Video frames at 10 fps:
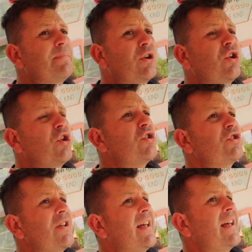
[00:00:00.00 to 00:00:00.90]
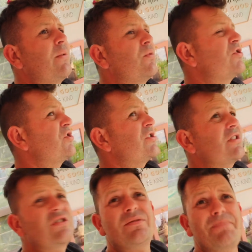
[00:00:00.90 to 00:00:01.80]
because it was just
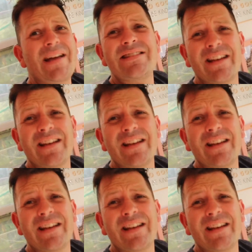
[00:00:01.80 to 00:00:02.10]
basically